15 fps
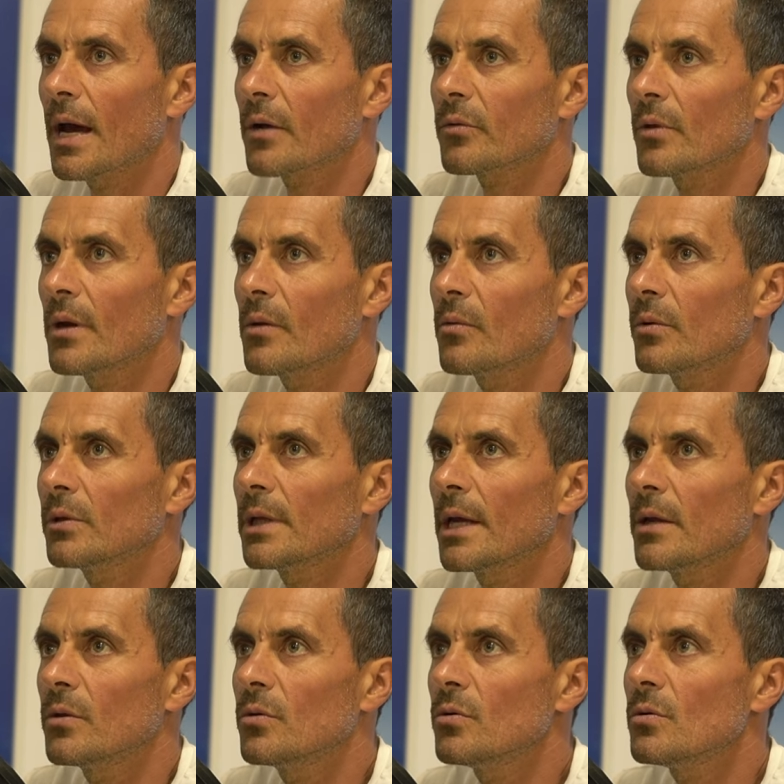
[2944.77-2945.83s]
actually what
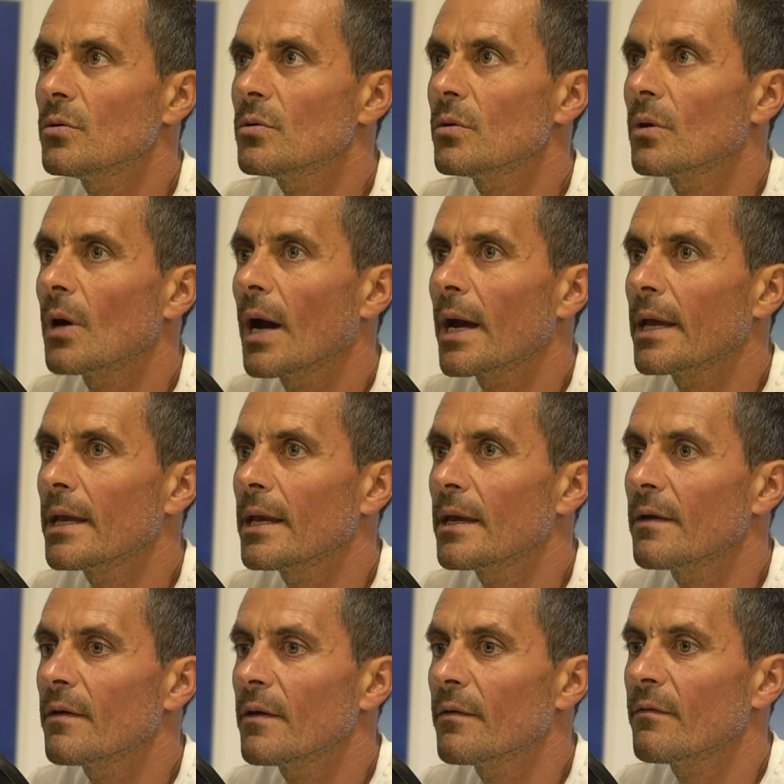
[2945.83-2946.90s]
i do
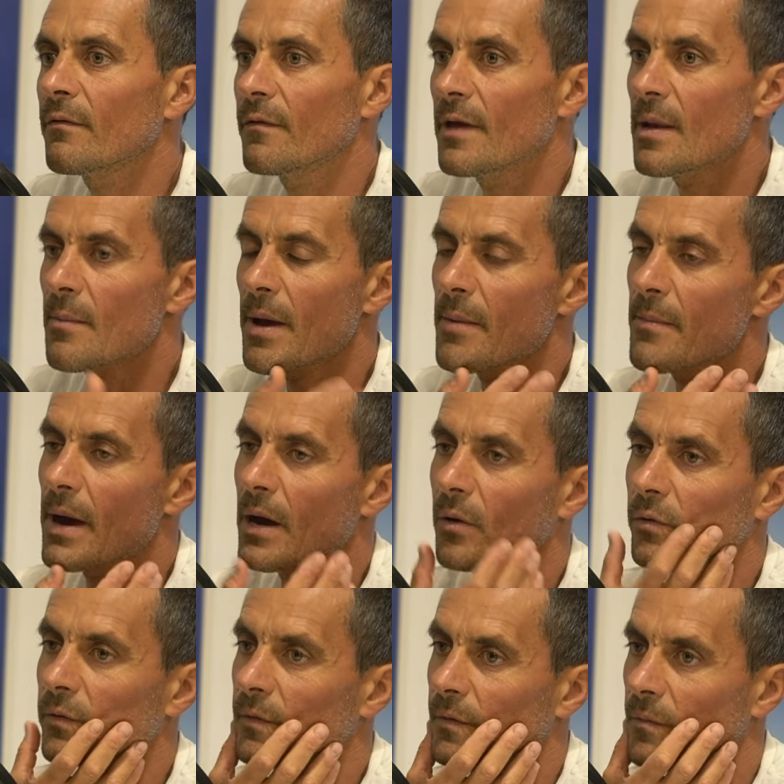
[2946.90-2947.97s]
i fill my
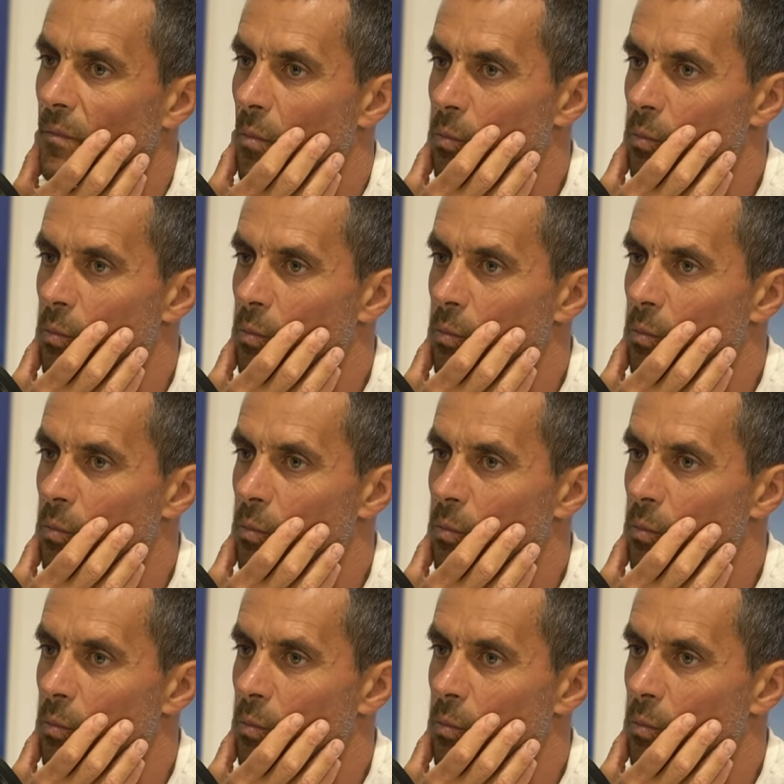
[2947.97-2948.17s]
mouth